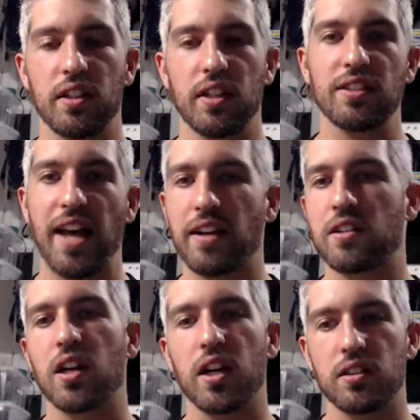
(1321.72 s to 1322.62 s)
exact
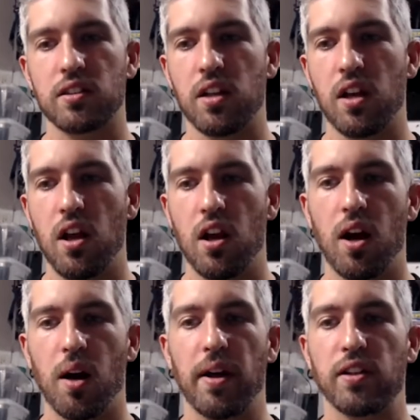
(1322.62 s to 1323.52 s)
cuts.
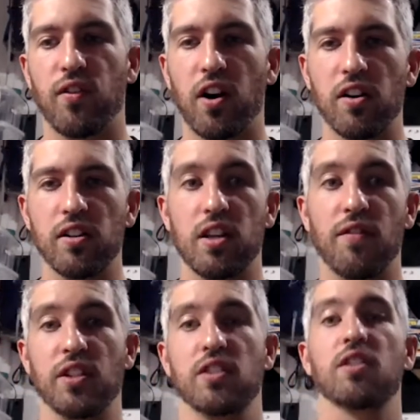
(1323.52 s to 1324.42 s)
As far as if
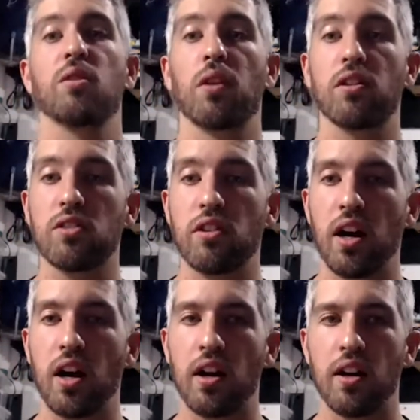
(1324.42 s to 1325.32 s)
it still works or
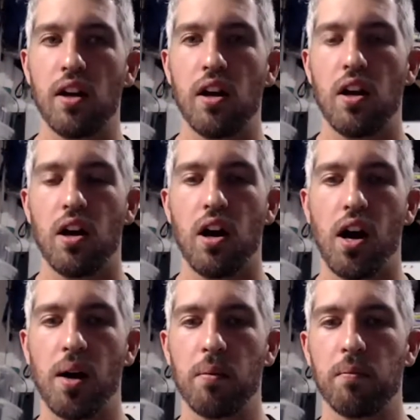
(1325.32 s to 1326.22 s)
not,
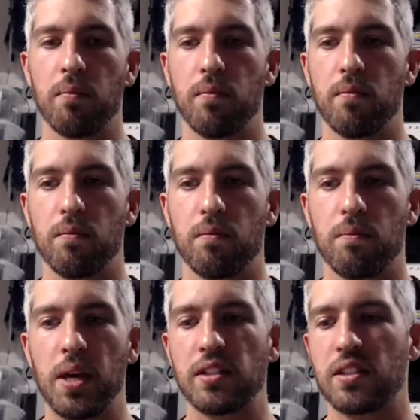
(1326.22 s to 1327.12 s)
um,
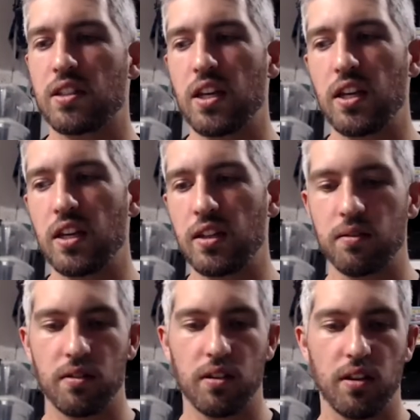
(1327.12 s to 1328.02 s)
basically
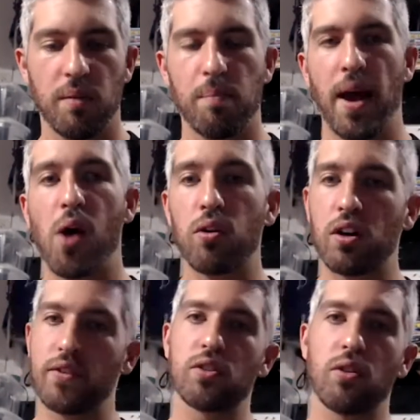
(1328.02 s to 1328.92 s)
the power
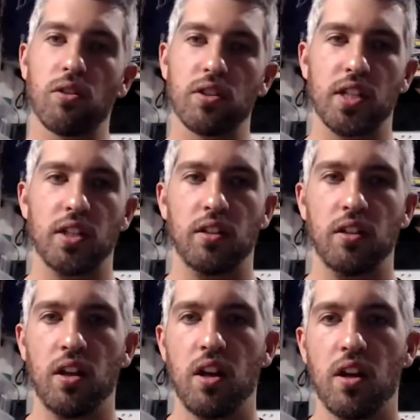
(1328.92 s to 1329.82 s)
of a solar cell
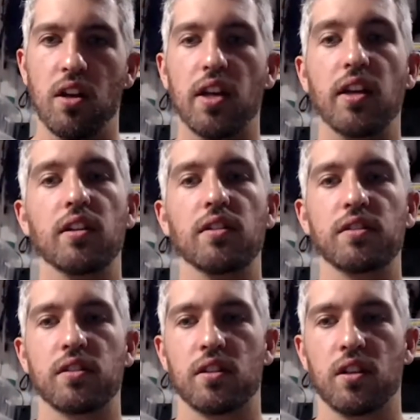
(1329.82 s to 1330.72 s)

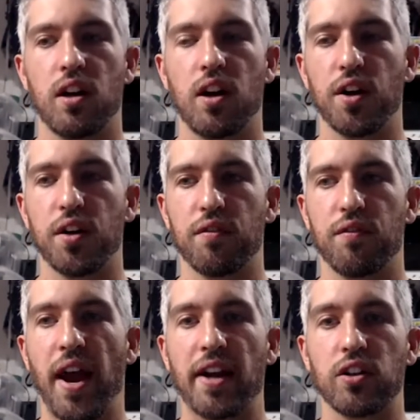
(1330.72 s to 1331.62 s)
is a
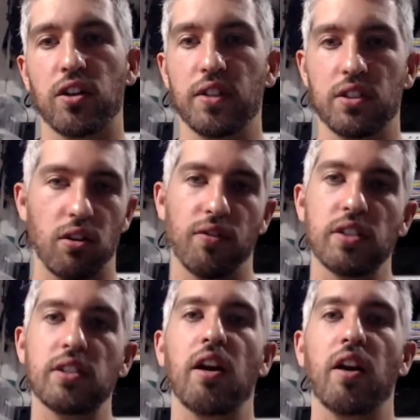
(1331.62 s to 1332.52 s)
factor of its
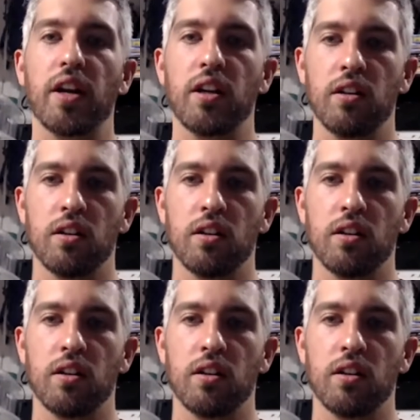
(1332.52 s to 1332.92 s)
surface area.